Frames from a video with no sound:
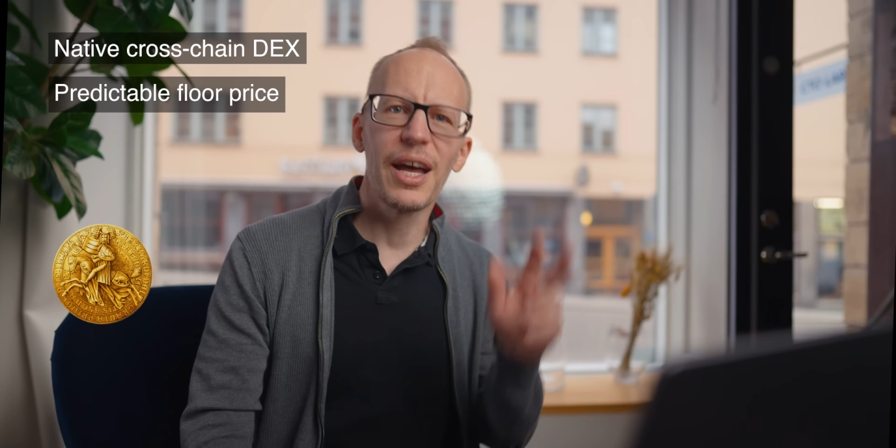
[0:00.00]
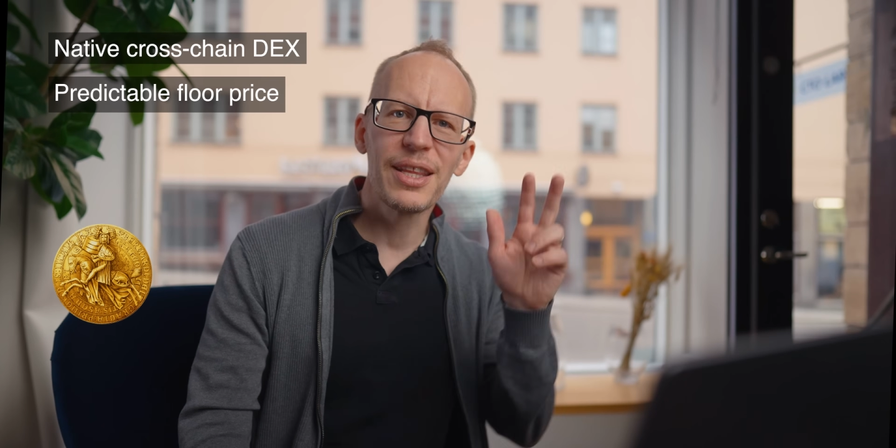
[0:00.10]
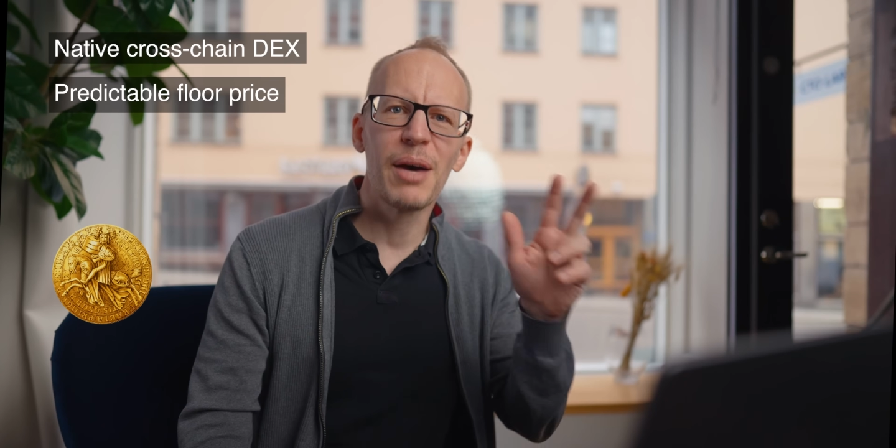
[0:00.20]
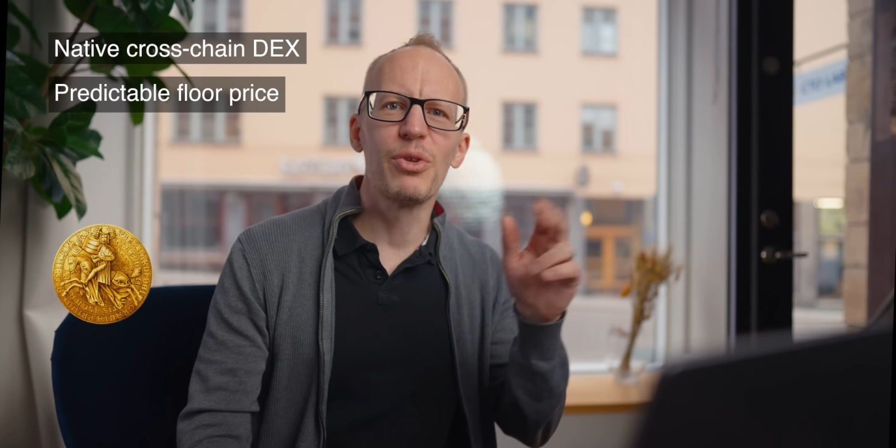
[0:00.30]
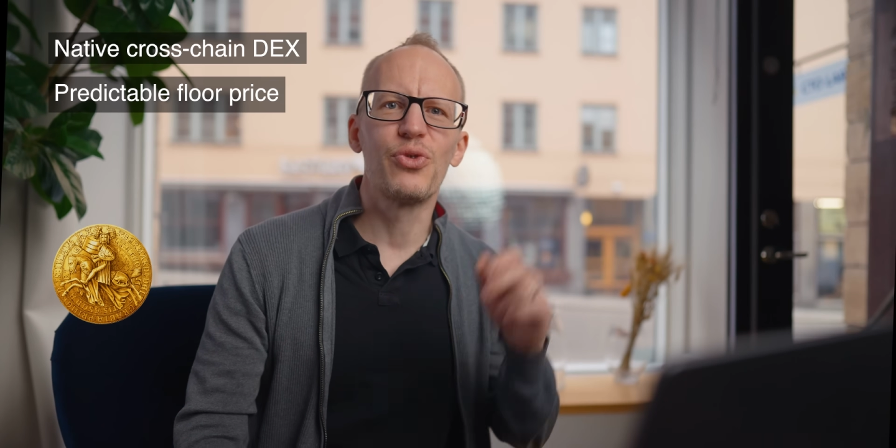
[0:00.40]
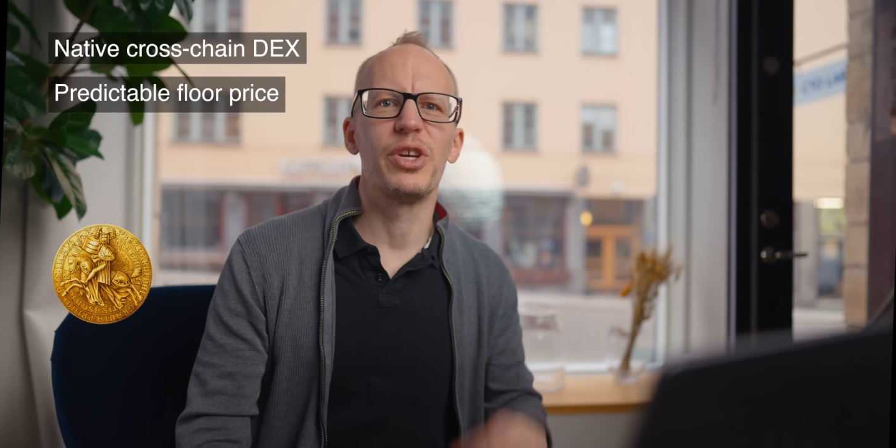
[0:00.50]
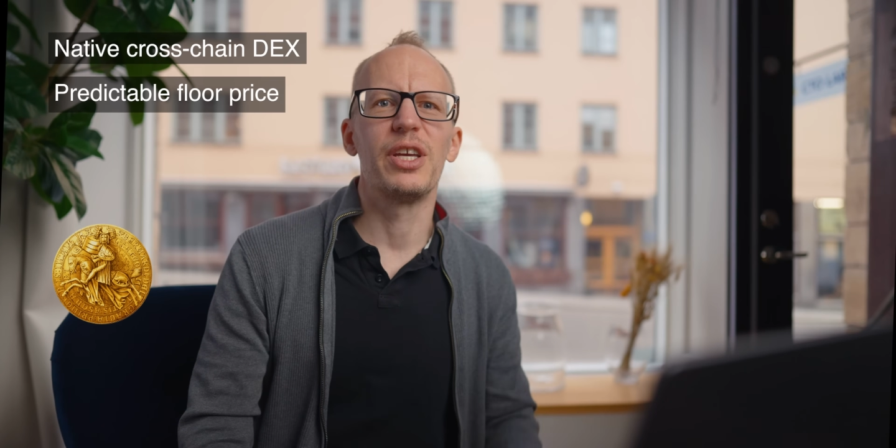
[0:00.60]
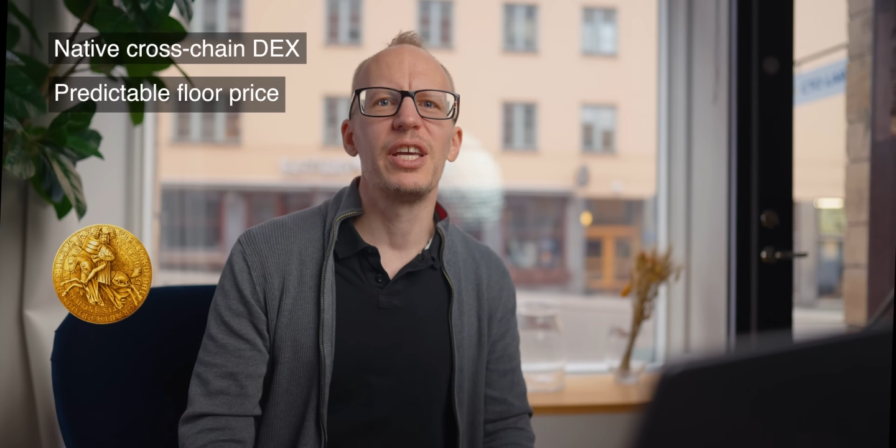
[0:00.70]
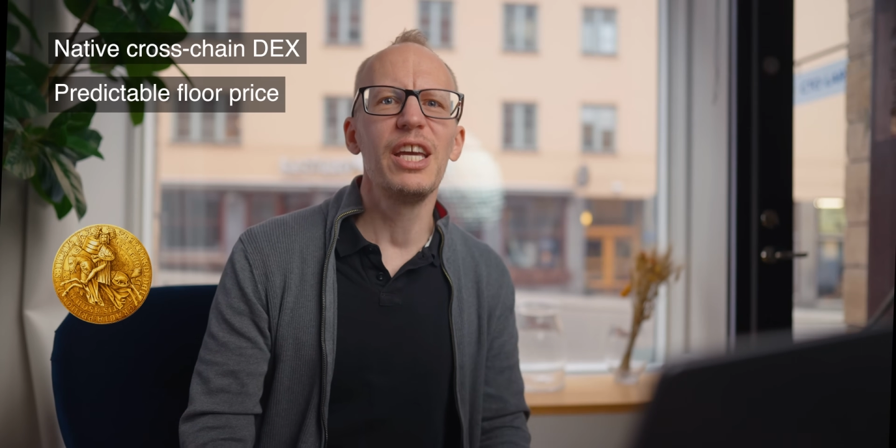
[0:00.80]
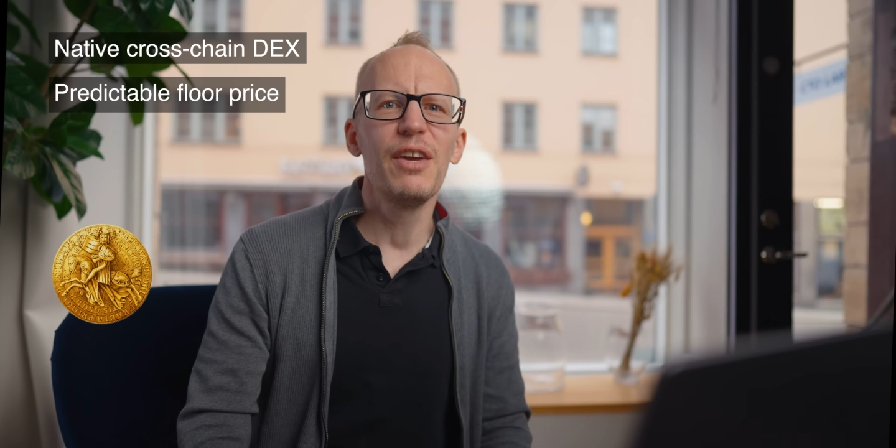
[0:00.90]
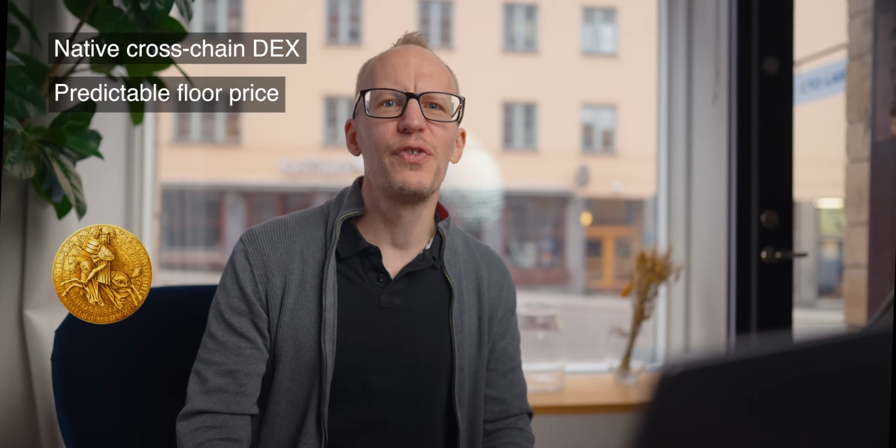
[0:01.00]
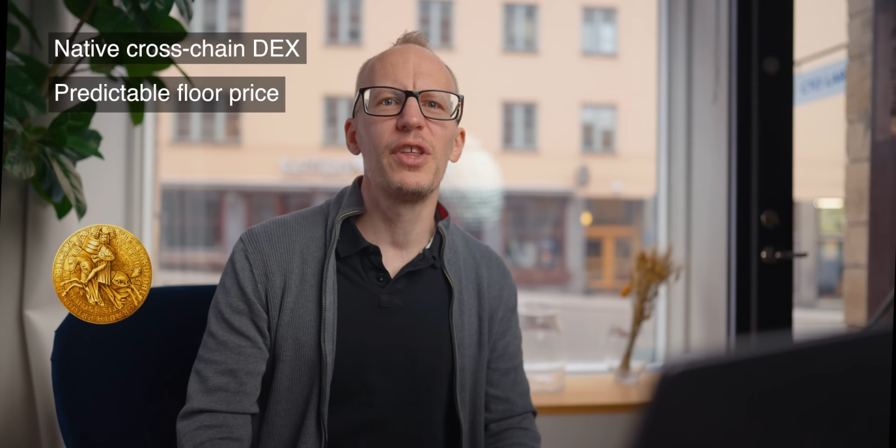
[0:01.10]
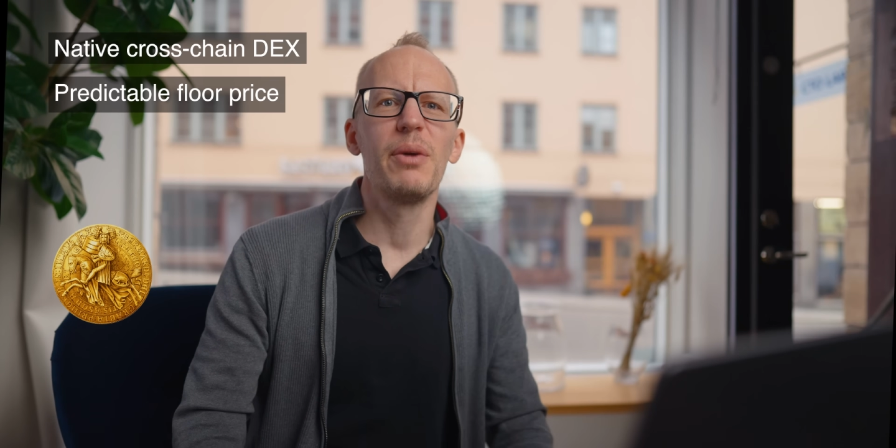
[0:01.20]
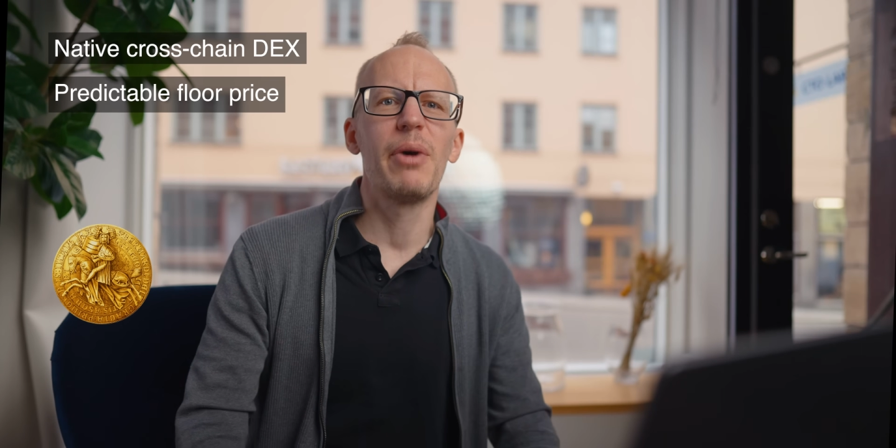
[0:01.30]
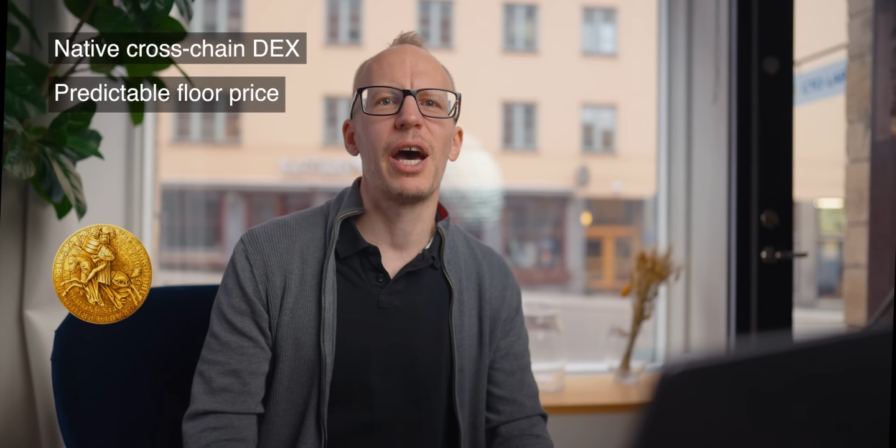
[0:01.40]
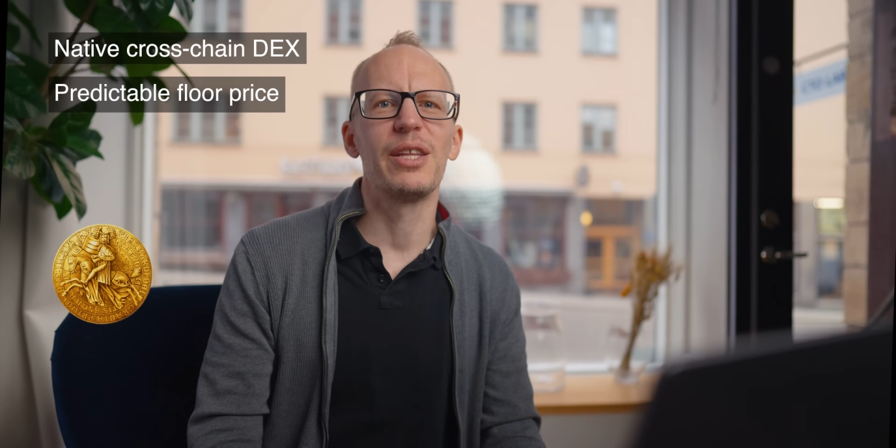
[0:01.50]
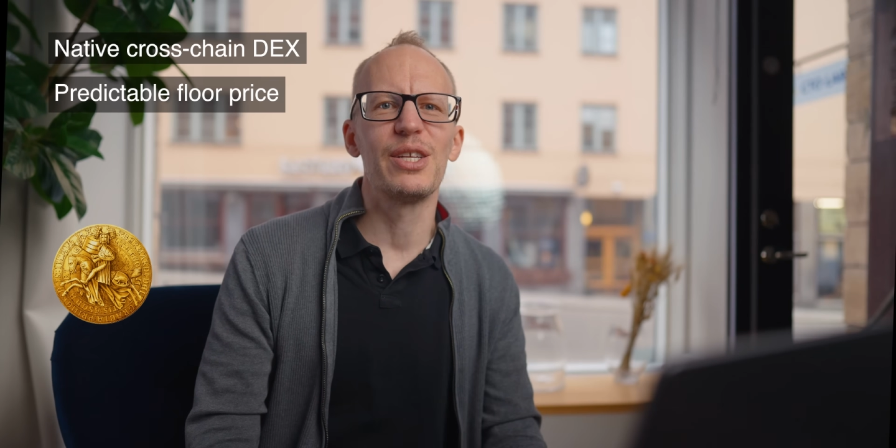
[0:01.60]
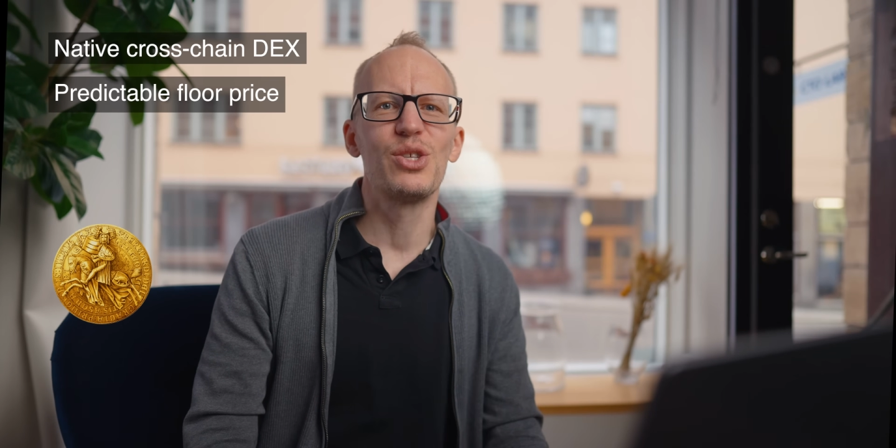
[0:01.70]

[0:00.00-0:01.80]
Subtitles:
And number 3, if they manage